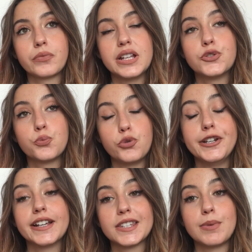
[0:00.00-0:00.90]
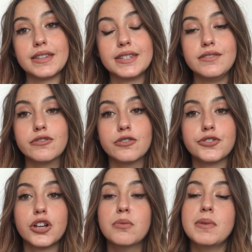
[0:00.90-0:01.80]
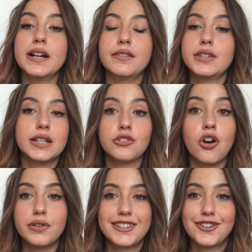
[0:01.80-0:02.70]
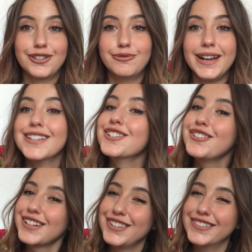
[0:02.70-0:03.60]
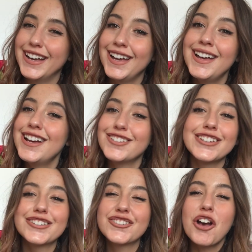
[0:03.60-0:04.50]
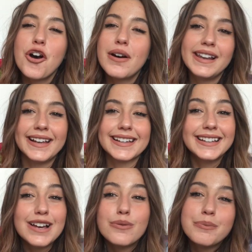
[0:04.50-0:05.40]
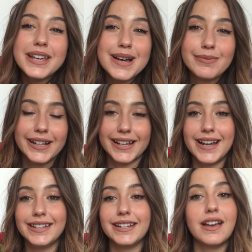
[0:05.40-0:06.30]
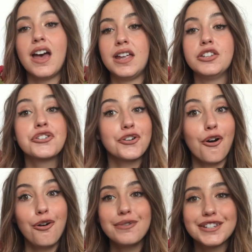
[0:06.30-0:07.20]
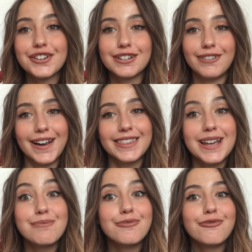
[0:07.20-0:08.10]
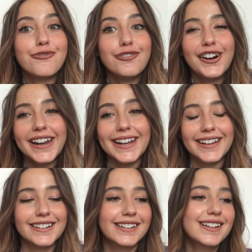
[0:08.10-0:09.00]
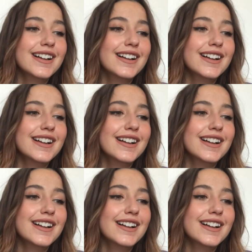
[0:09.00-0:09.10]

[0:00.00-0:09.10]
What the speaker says: It's pretty expensive also, but you know, it's the only way, so you can do it. Just go at like 11 p.m. like I did, and you're always gonna find them free.